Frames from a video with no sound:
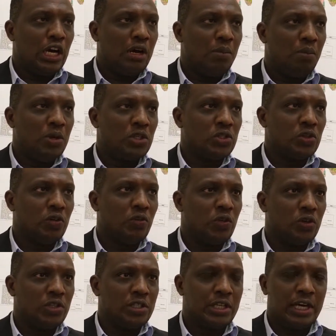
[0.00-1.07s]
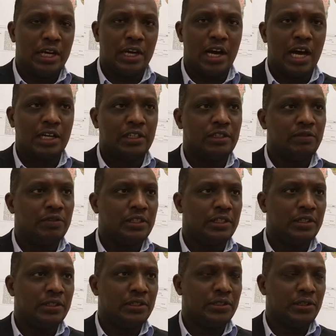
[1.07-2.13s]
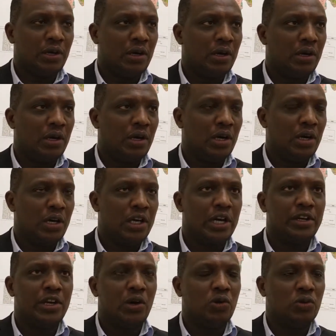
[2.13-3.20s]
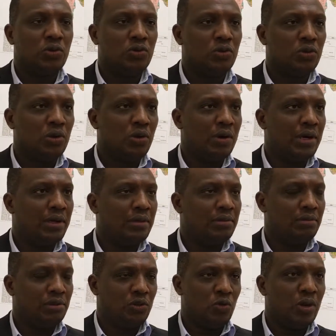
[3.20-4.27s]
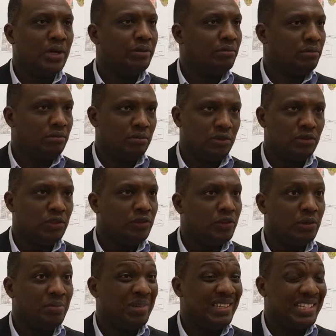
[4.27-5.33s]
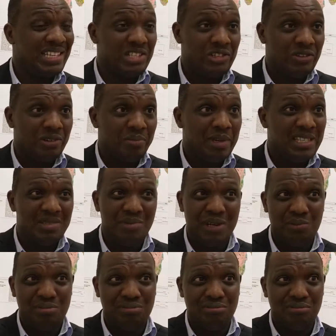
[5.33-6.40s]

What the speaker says: Most of those activities carried out was one, to develop a national base map,